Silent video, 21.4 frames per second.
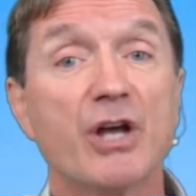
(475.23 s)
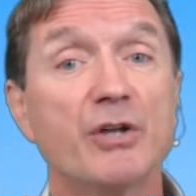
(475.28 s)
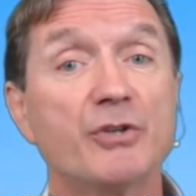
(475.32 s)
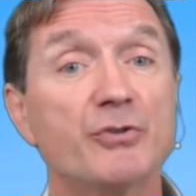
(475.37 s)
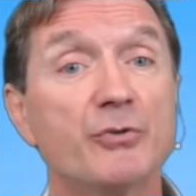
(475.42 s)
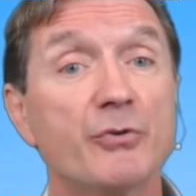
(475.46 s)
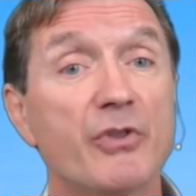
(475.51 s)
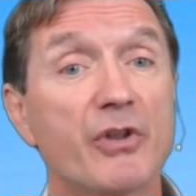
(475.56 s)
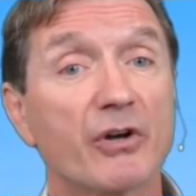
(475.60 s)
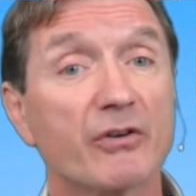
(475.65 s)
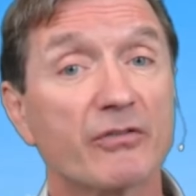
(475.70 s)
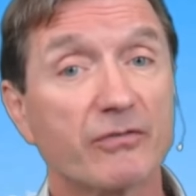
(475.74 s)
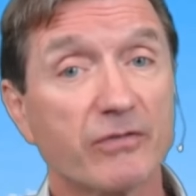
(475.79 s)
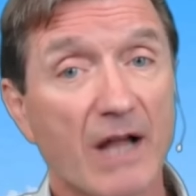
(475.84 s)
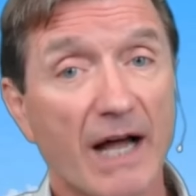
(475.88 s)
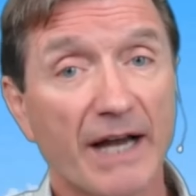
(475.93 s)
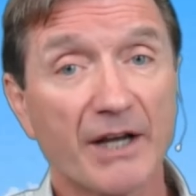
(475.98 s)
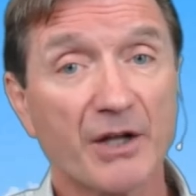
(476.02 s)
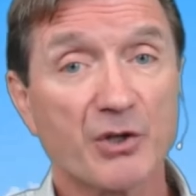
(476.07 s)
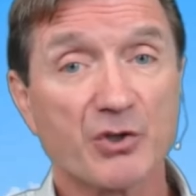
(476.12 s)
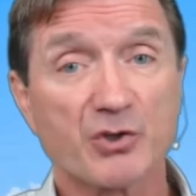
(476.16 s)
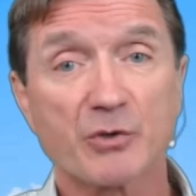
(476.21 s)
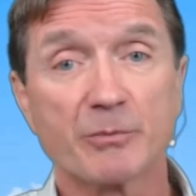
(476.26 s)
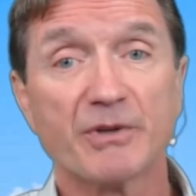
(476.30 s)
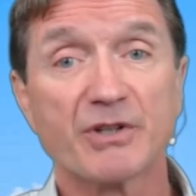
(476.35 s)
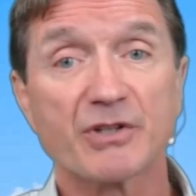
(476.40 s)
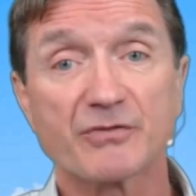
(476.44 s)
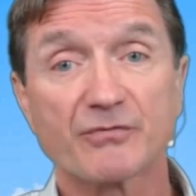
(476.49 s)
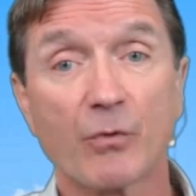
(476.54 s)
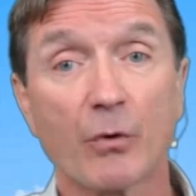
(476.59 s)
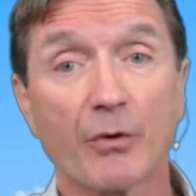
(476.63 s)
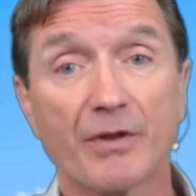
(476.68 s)
to their flight instruments
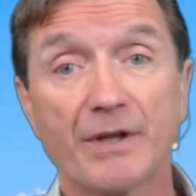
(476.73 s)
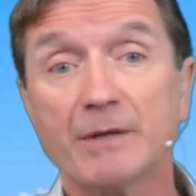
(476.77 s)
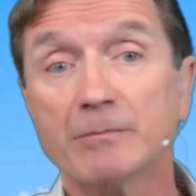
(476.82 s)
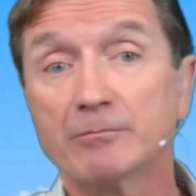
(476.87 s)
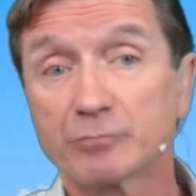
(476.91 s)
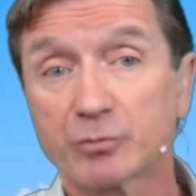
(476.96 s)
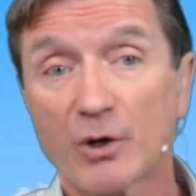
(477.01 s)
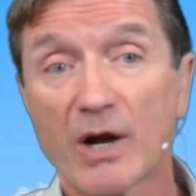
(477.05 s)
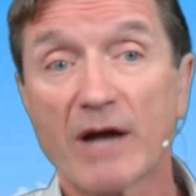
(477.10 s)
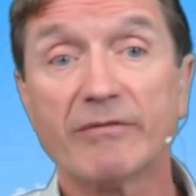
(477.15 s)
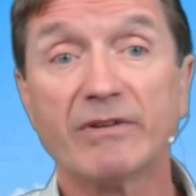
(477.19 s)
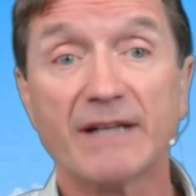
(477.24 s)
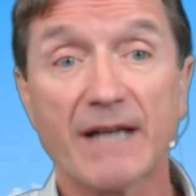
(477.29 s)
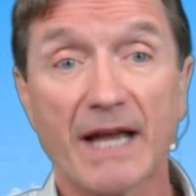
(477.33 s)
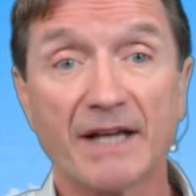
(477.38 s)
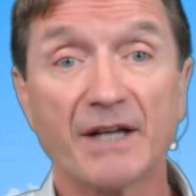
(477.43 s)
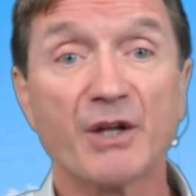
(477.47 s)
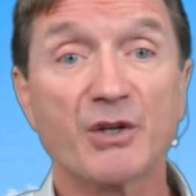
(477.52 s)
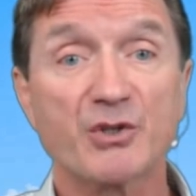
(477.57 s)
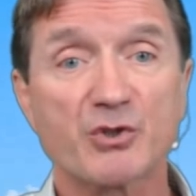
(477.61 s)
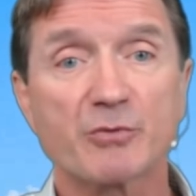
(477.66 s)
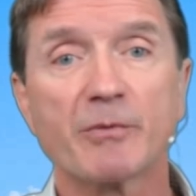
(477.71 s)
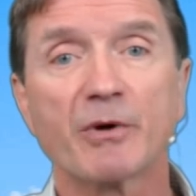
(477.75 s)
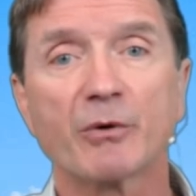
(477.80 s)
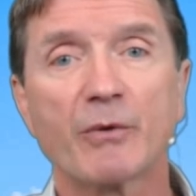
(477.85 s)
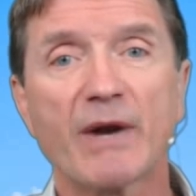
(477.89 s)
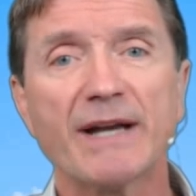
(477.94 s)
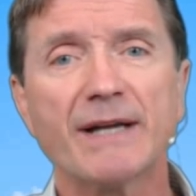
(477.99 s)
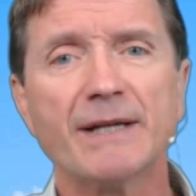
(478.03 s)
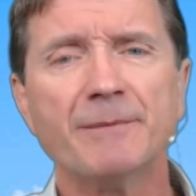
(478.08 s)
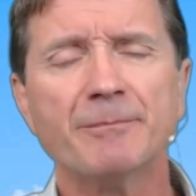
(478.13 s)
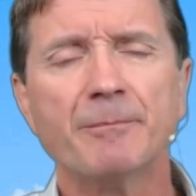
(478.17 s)
for the private and instrument
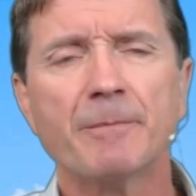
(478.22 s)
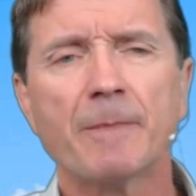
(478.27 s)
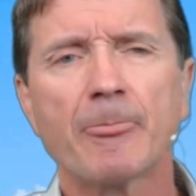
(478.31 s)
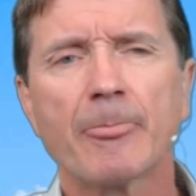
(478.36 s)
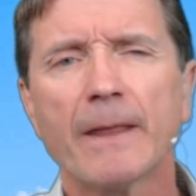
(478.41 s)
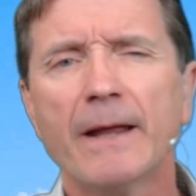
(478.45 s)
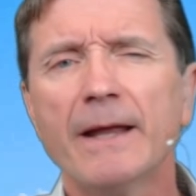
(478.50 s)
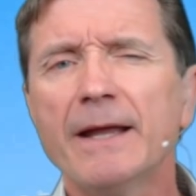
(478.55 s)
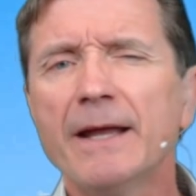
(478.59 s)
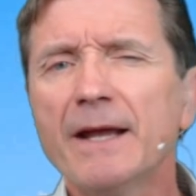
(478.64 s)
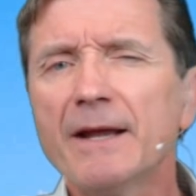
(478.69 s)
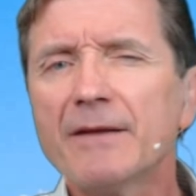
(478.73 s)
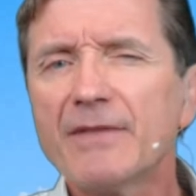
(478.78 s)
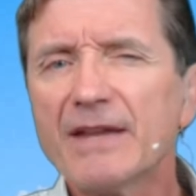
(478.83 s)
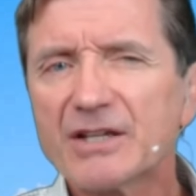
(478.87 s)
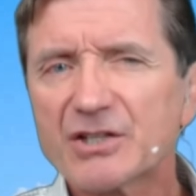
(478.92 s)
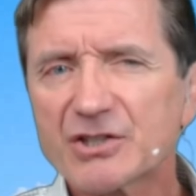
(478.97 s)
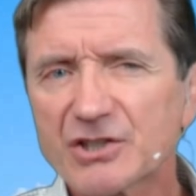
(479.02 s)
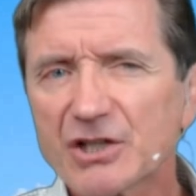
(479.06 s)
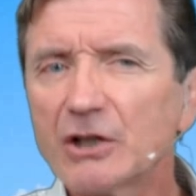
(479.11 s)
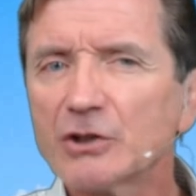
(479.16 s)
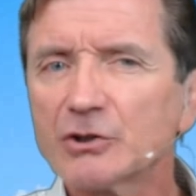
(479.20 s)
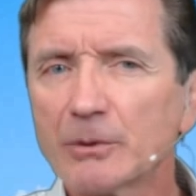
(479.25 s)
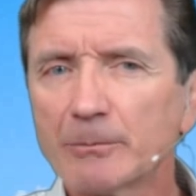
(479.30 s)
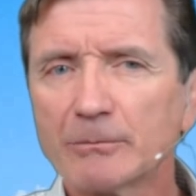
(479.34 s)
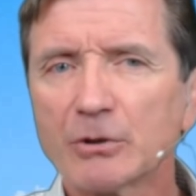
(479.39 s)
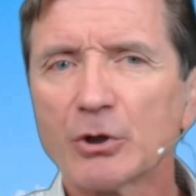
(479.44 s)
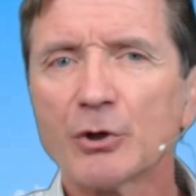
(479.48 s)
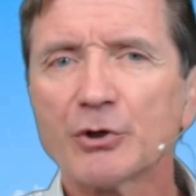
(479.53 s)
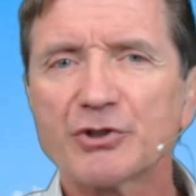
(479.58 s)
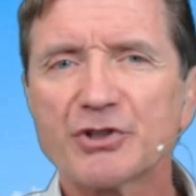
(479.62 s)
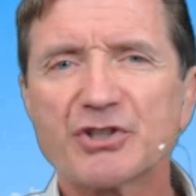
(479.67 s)
rating, they seldom
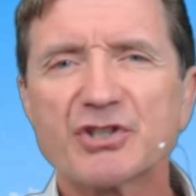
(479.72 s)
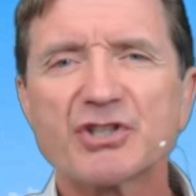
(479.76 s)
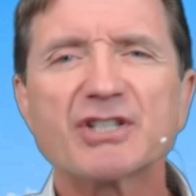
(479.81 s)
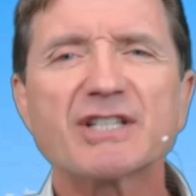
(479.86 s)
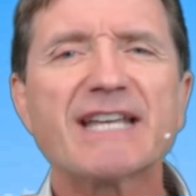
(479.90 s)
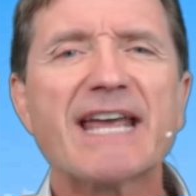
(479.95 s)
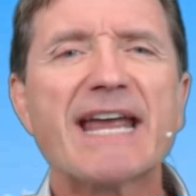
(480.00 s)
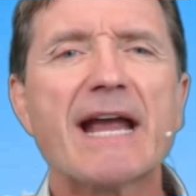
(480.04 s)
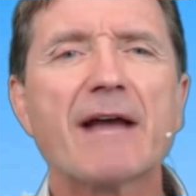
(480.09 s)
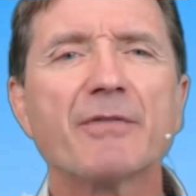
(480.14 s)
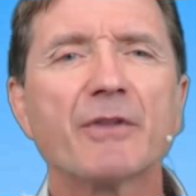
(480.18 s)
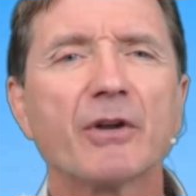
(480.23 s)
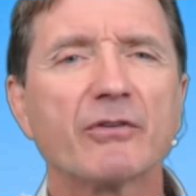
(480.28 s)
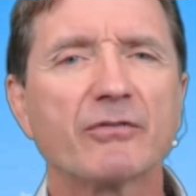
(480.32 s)
learn to scan their